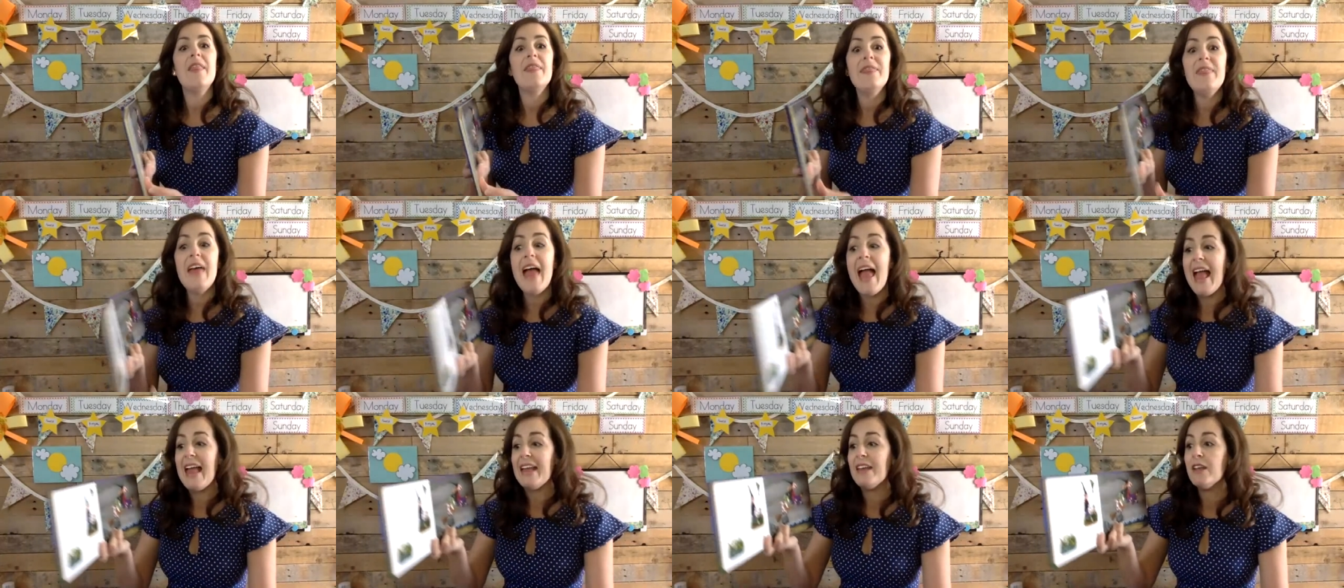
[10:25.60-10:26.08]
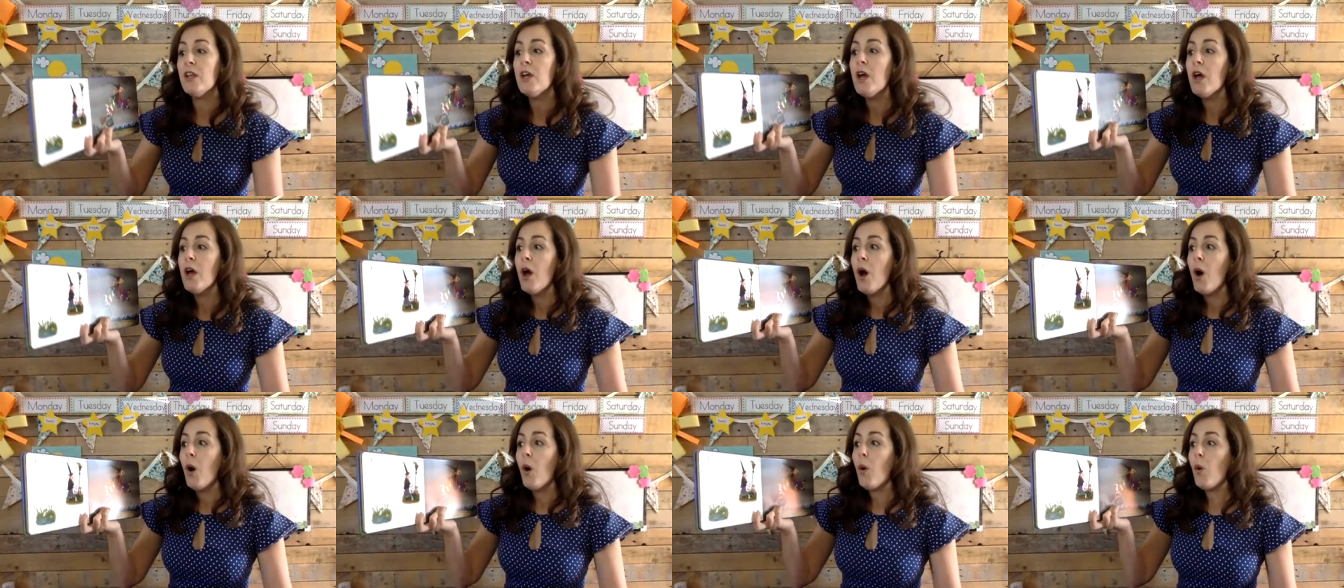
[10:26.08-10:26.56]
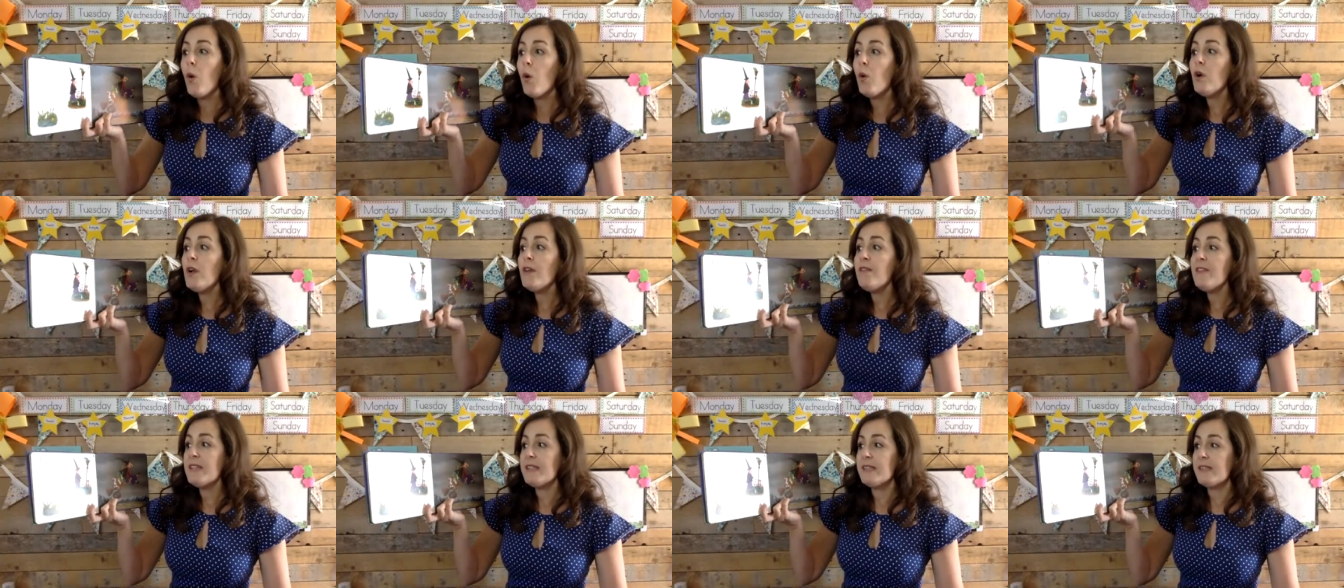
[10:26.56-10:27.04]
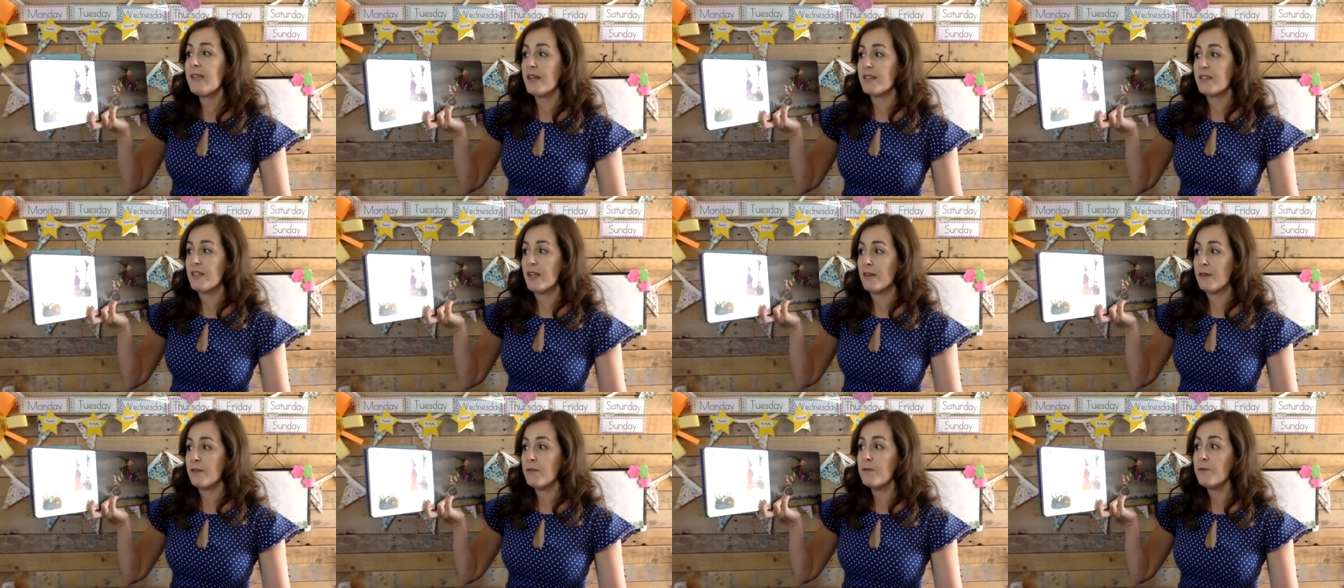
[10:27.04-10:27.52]
Then, all of a
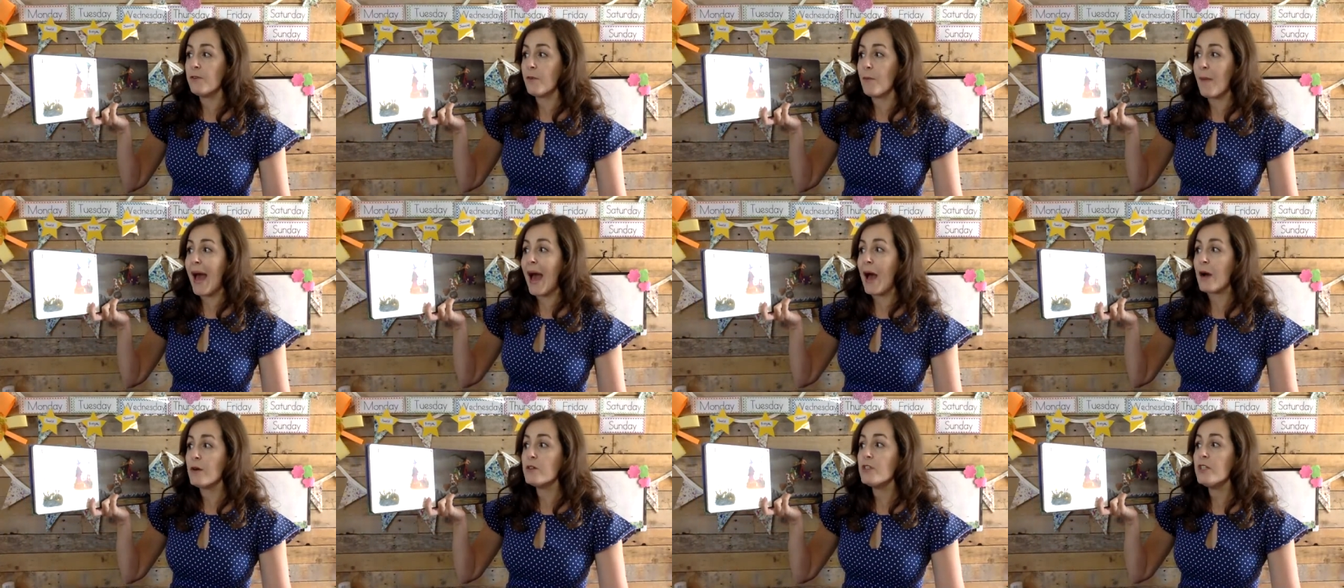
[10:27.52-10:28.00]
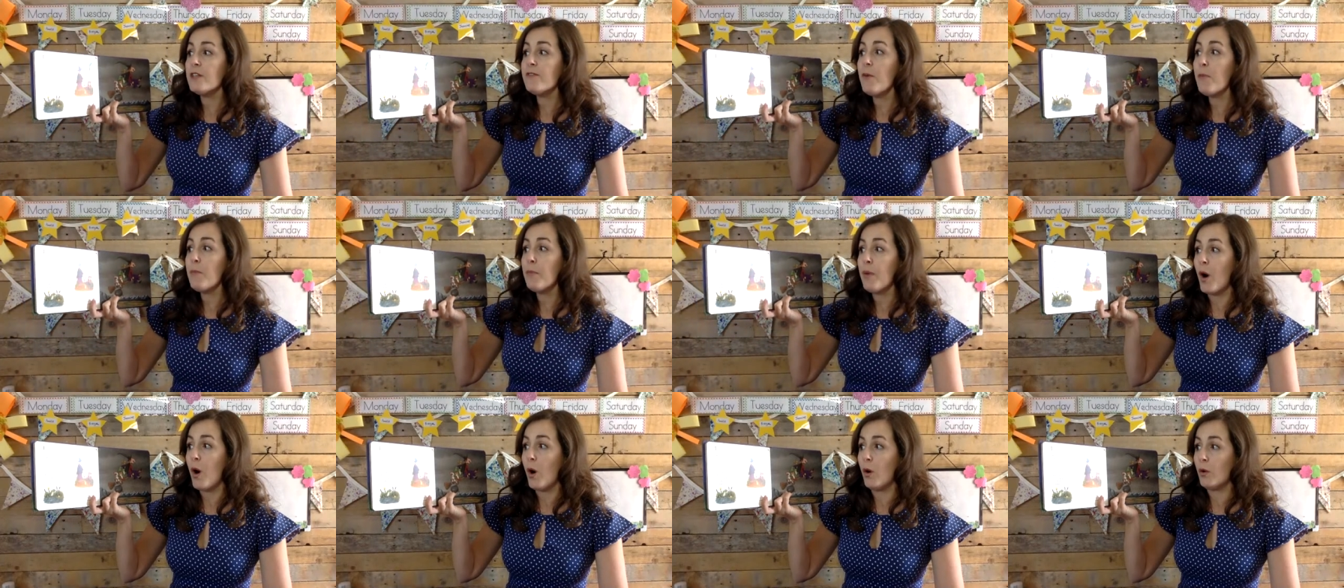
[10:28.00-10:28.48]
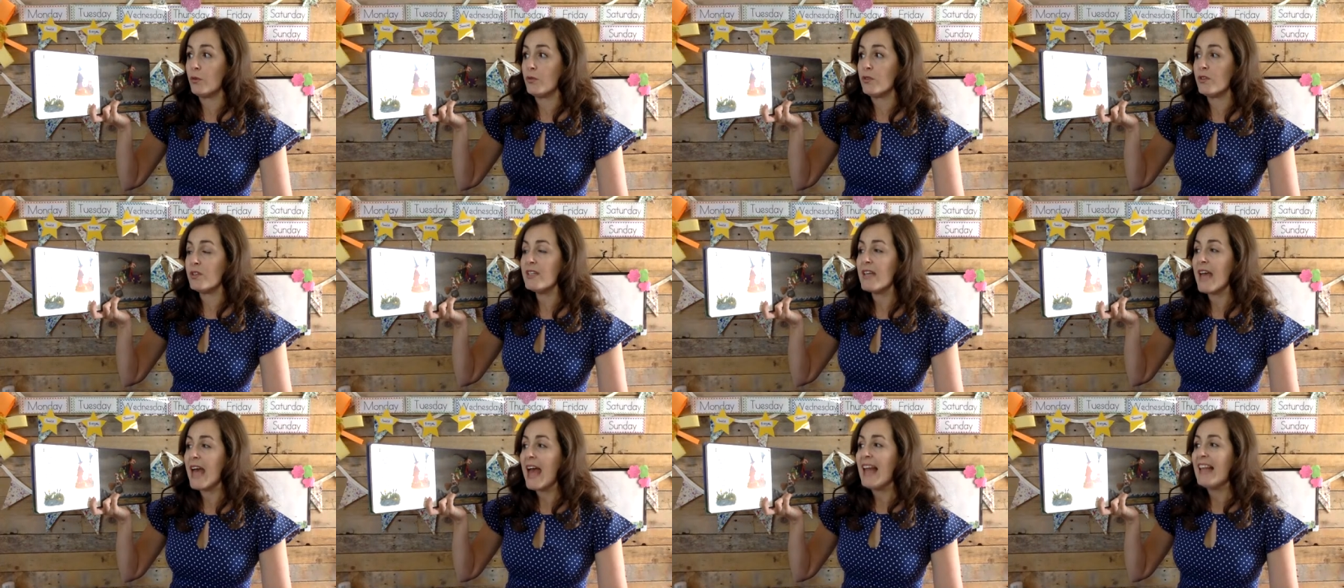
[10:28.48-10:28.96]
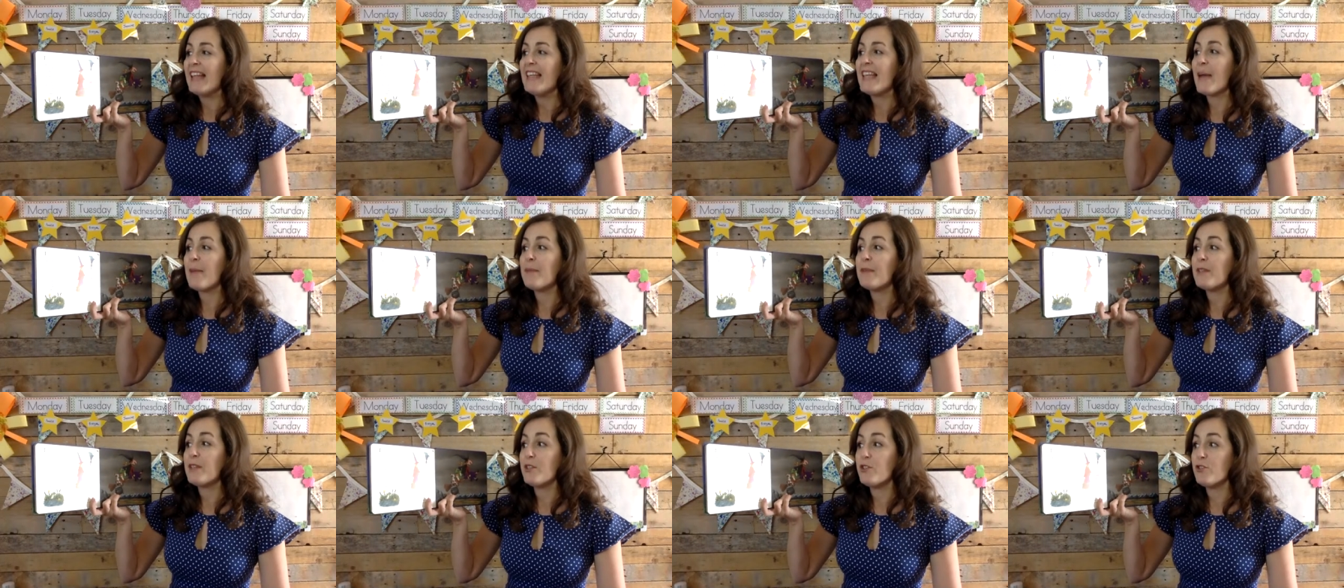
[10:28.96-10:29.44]
sudden, from out of a pond
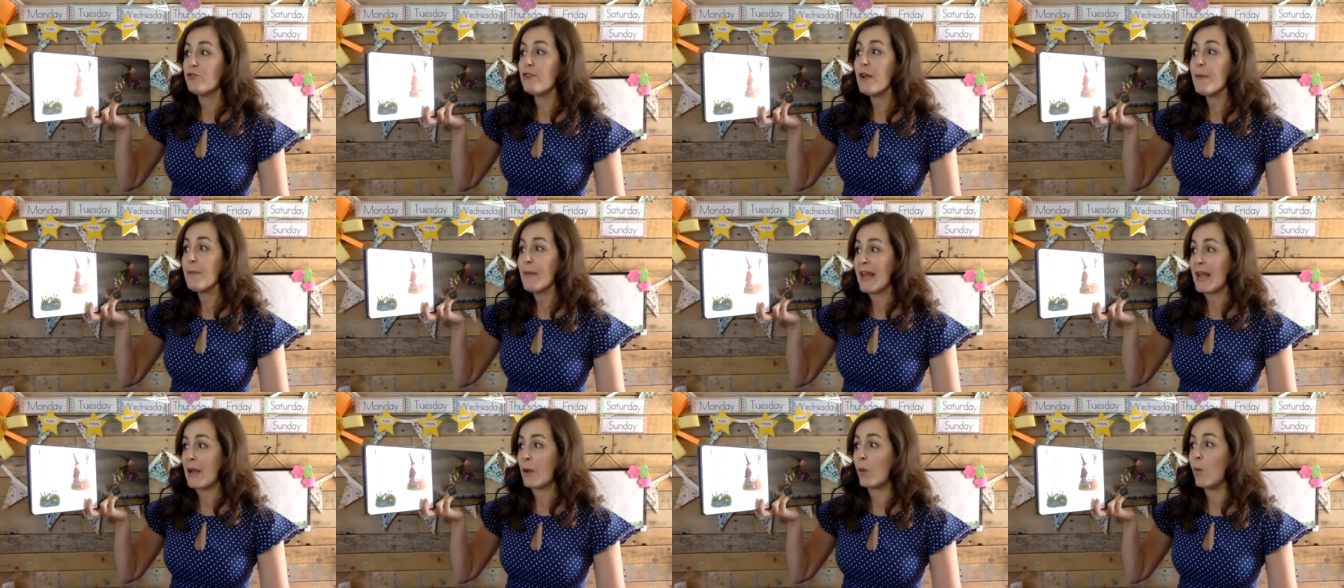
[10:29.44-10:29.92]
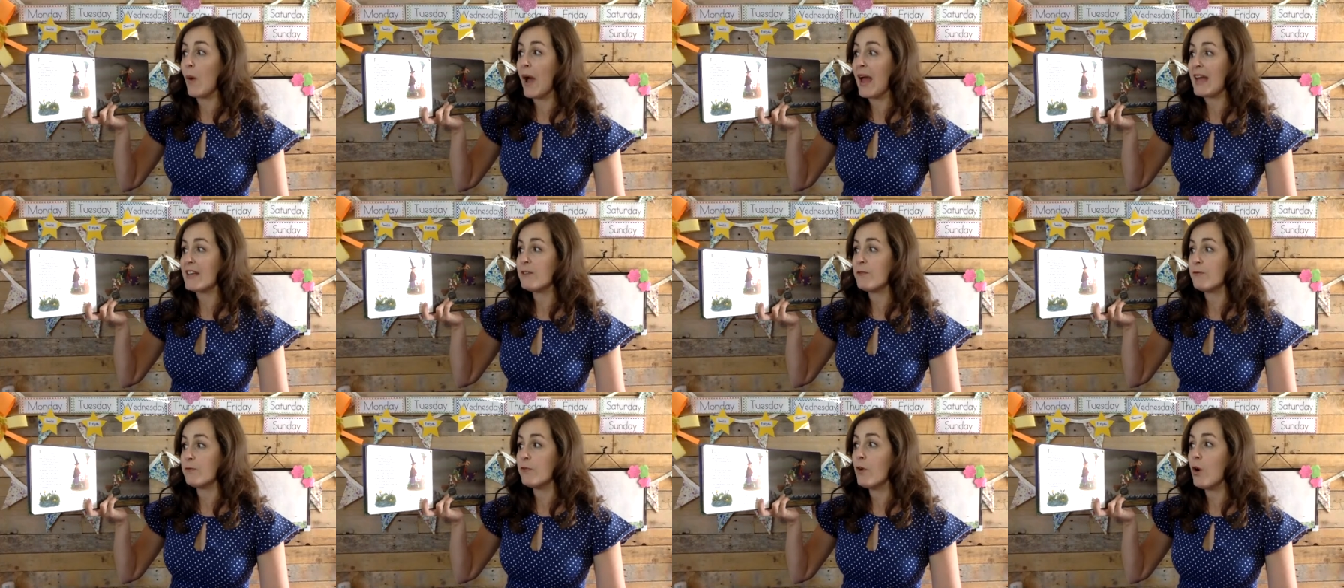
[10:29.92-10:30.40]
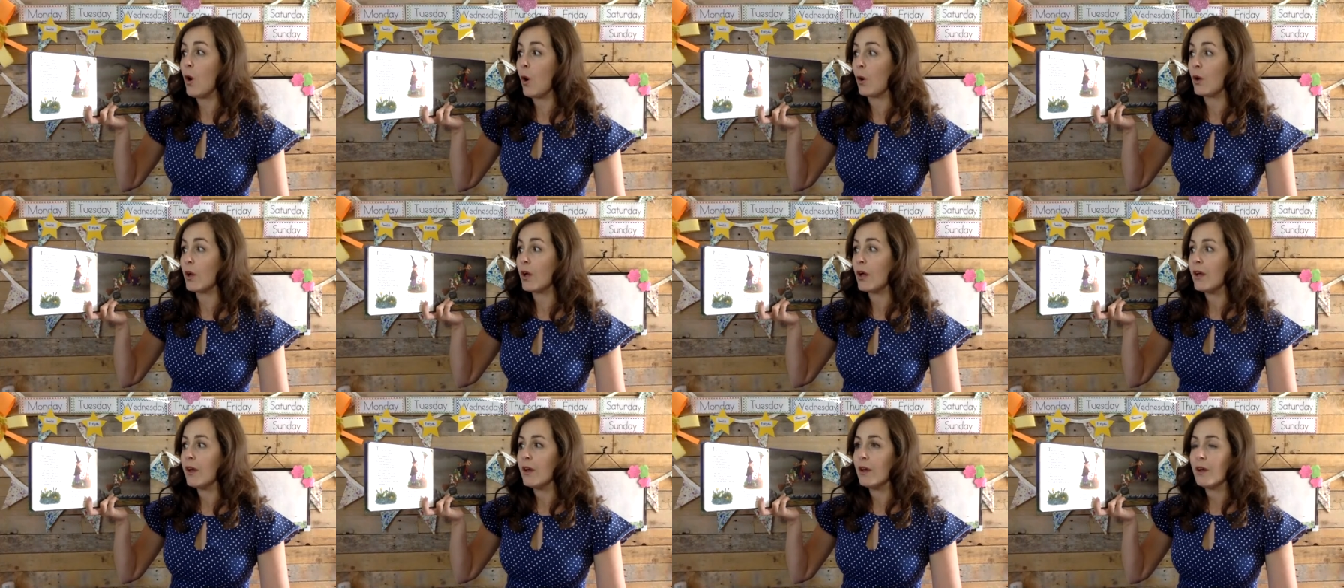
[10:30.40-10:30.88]
leapt a dripping wet frog